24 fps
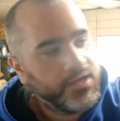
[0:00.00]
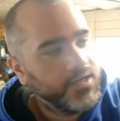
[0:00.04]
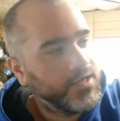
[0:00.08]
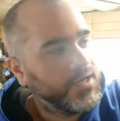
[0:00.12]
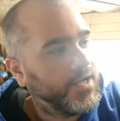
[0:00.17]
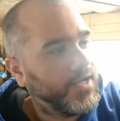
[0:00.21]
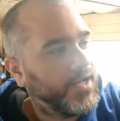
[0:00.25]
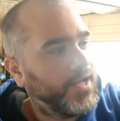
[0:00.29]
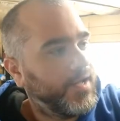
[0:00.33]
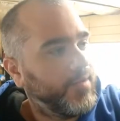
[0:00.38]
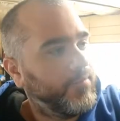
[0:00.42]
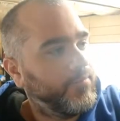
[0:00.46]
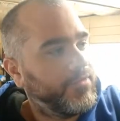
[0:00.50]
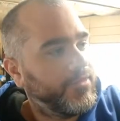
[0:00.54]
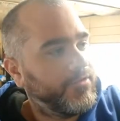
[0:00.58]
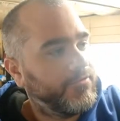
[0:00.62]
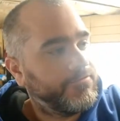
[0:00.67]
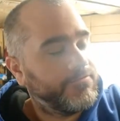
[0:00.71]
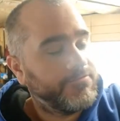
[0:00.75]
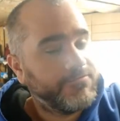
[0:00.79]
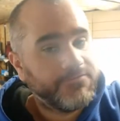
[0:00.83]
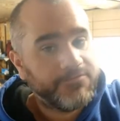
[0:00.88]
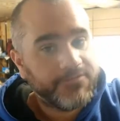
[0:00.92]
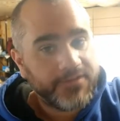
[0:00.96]
The
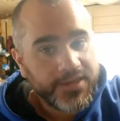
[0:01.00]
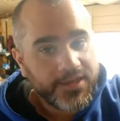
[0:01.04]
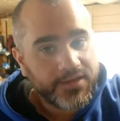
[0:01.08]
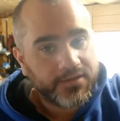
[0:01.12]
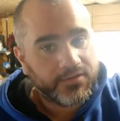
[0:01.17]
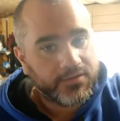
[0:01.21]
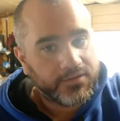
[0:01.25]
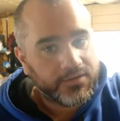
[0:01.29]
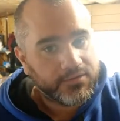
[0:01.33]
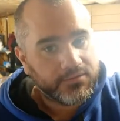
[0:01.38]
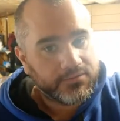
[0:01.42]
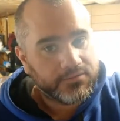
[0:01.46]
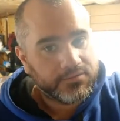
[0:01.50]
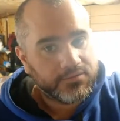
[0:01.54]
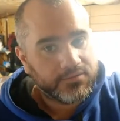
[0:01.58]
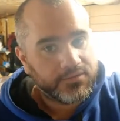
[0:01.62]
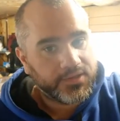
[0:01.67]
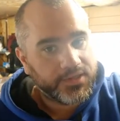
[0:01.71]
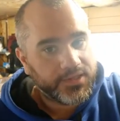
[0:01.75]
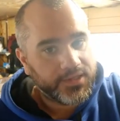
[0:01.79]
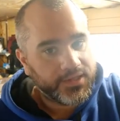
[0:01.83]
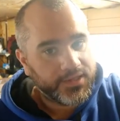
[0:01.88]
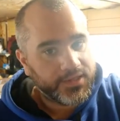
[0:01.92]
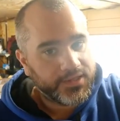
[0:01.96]
feel
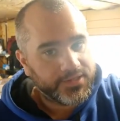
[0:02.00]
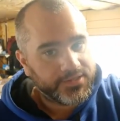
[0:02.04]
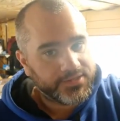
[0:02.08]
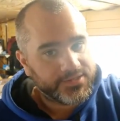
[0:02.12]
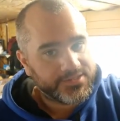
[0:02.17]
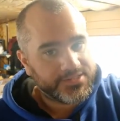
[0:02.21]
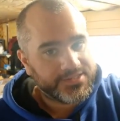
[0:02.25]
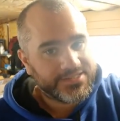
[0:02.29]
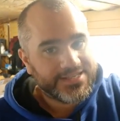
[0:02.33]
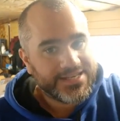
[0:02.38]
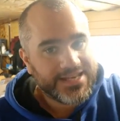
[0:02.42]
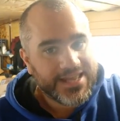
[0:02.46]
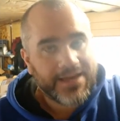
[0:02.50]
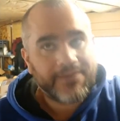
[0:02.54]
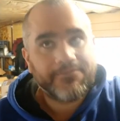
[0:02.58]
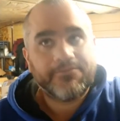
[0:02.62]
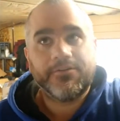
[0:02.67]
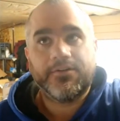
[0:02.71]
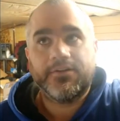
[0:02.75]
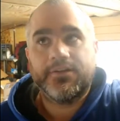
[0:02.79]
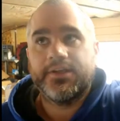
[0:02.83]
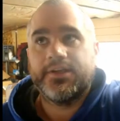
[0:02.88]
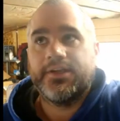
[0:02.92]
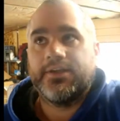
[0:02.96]
is
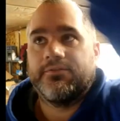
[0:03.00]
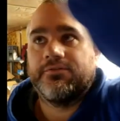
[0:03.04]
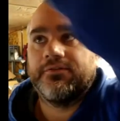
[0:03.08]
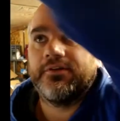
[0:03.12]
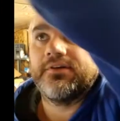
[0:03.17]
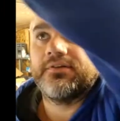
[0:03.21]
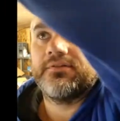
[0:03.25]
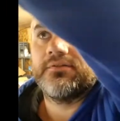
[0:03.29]
definitely different.